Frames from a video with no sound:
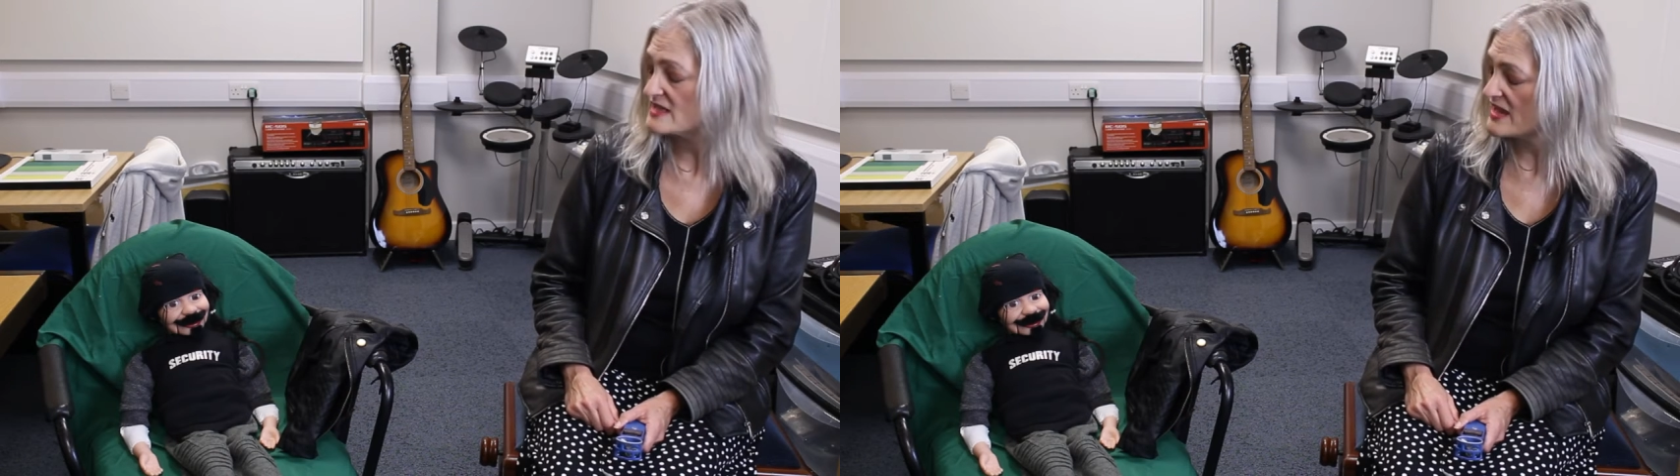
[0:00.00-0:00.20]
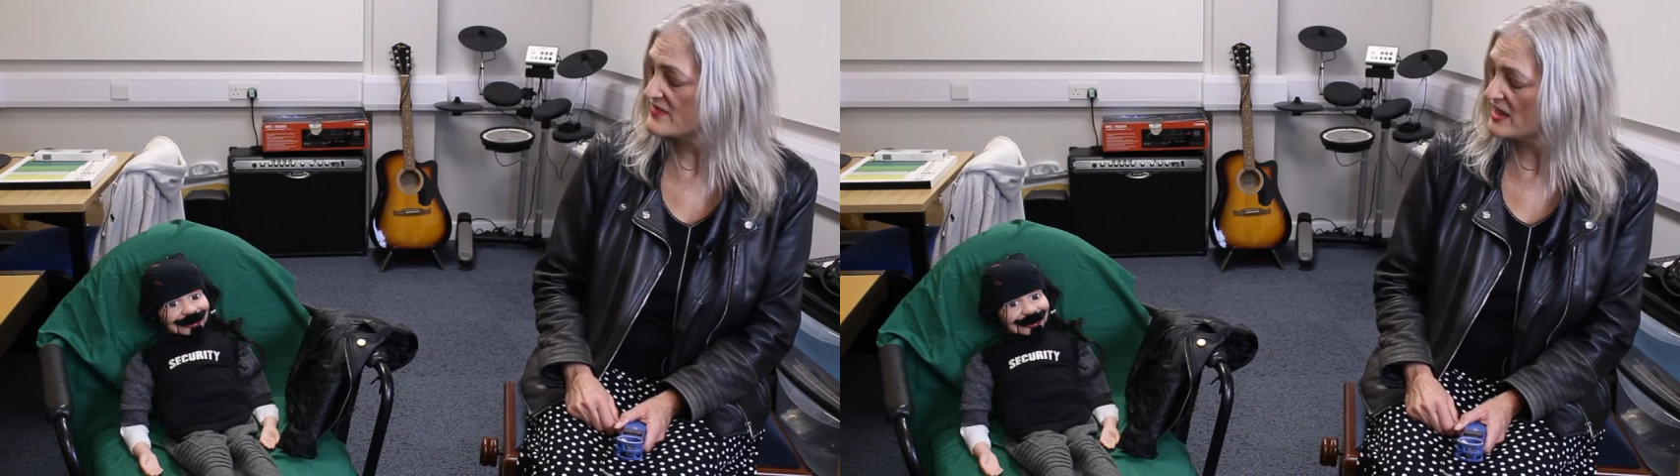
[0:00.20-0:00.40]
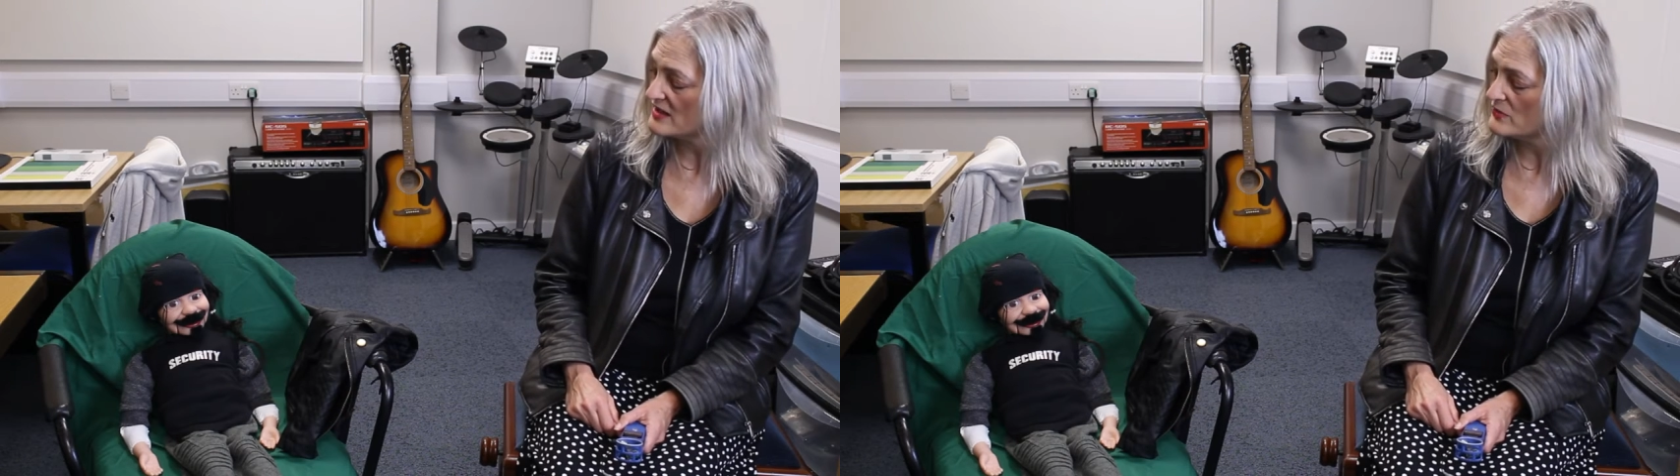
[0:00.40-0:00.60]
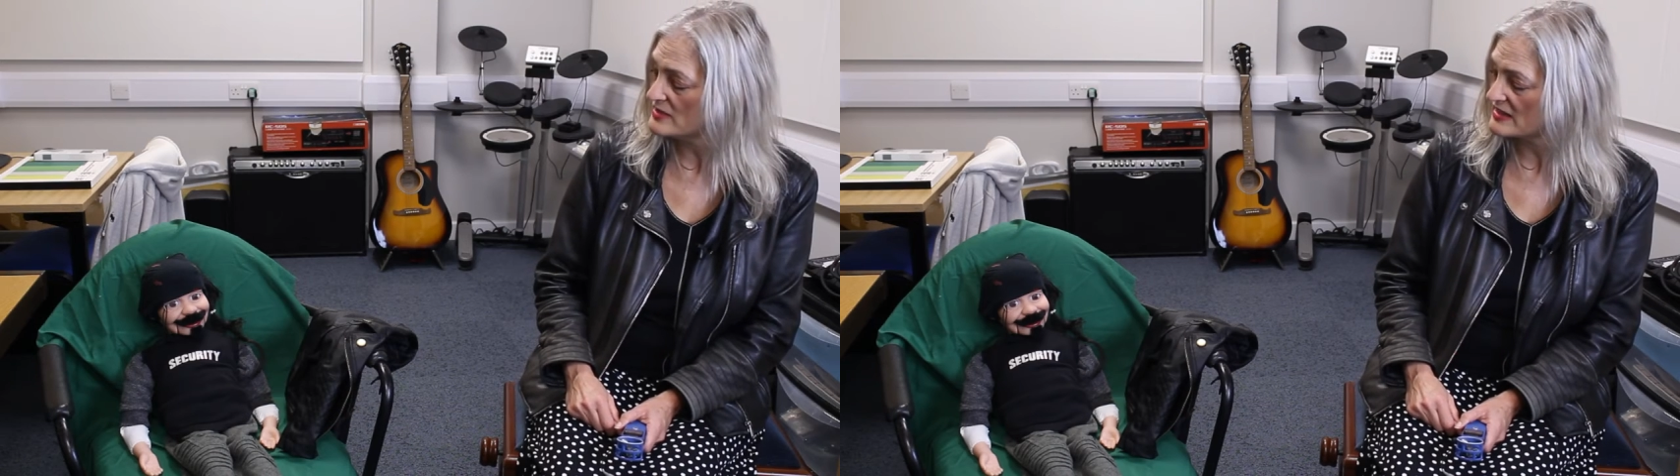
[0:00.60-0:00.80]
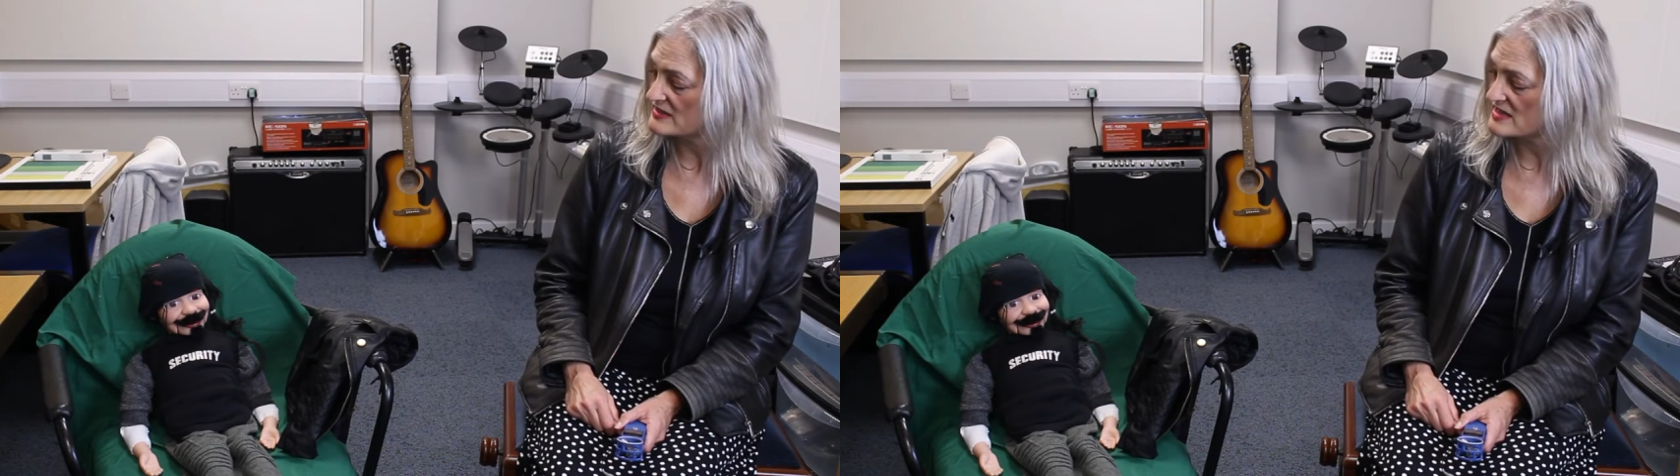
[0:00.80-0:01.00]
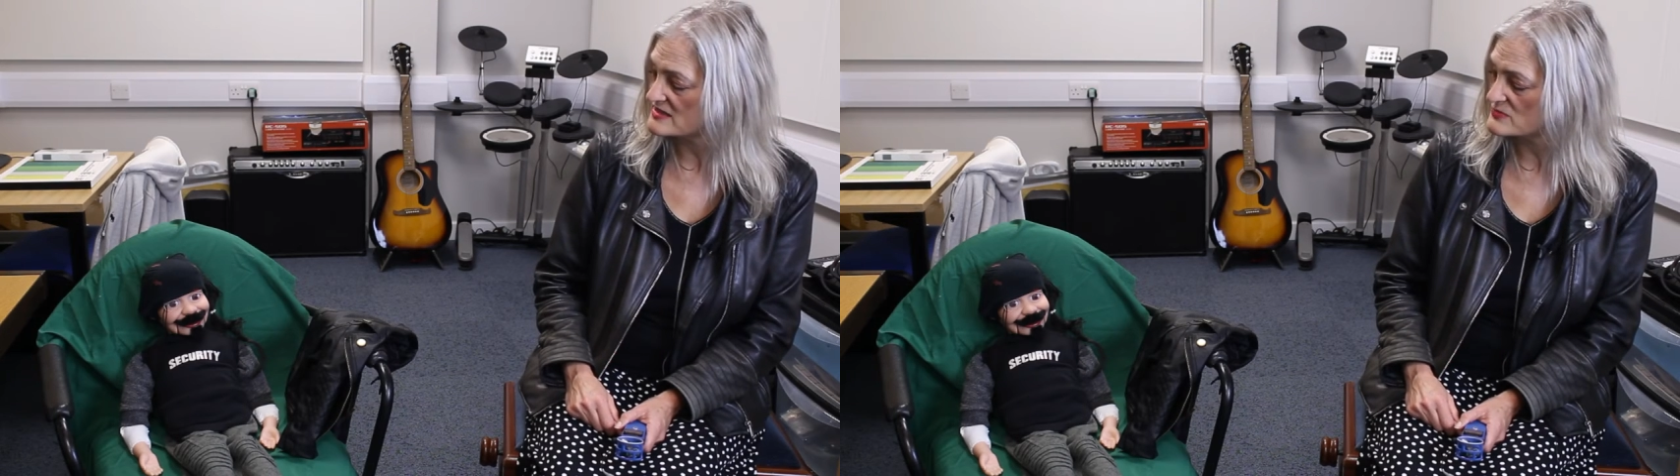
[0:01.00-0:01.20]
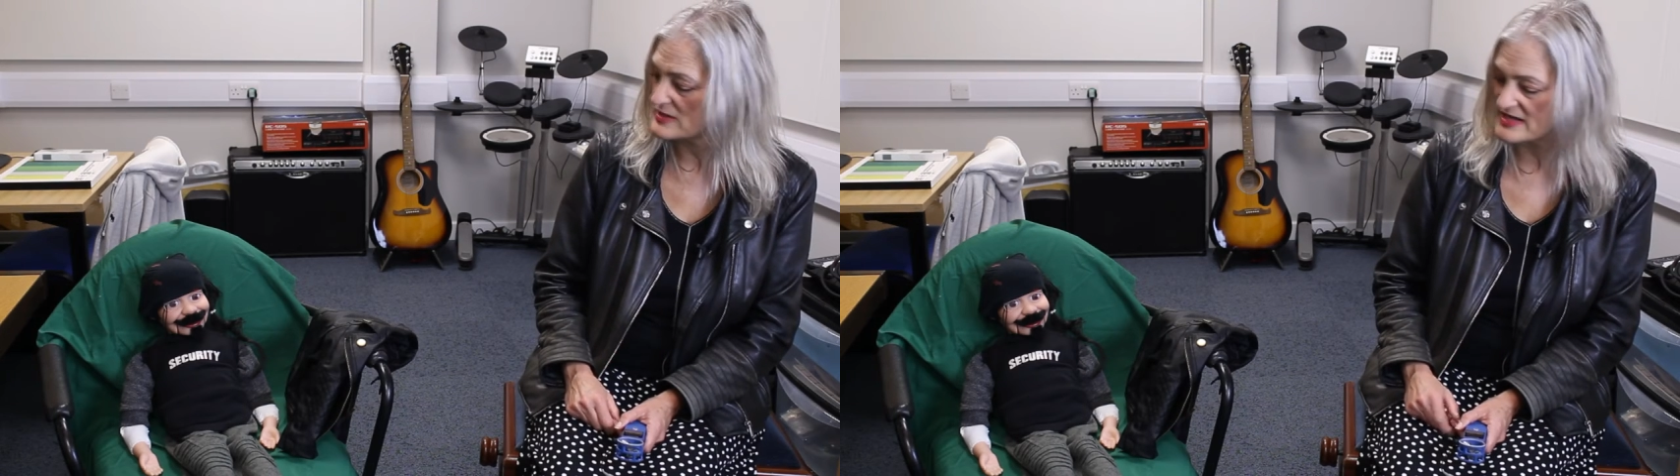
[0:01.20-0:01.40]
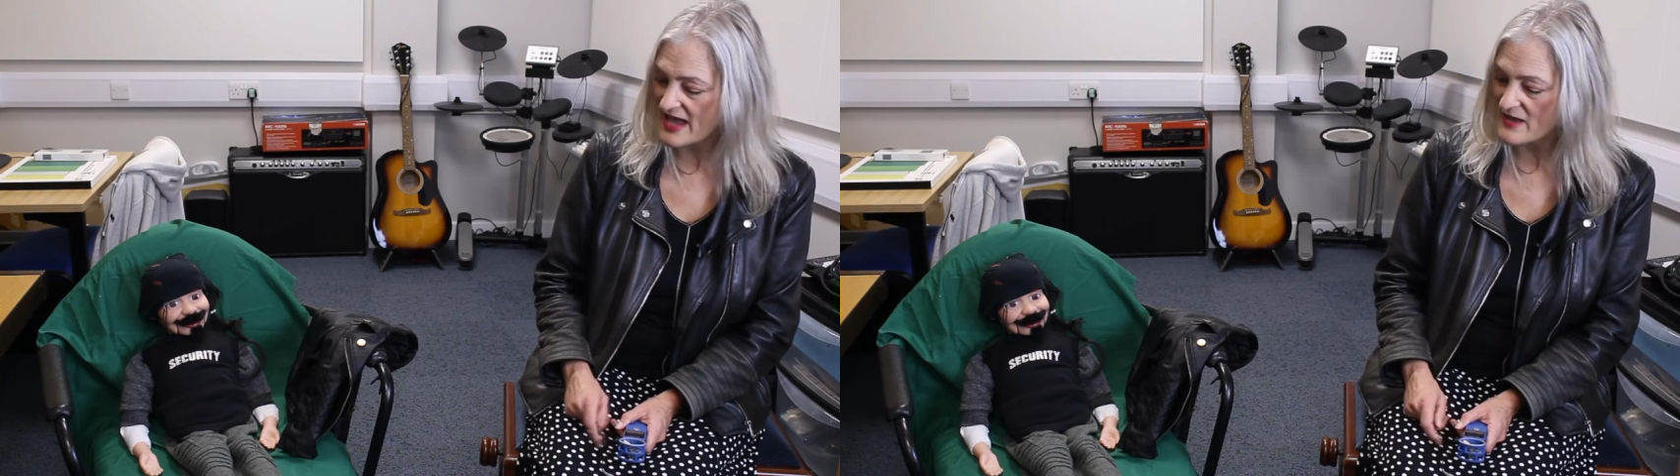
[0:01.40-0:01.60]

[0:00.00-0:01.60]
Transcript: get that going again next week.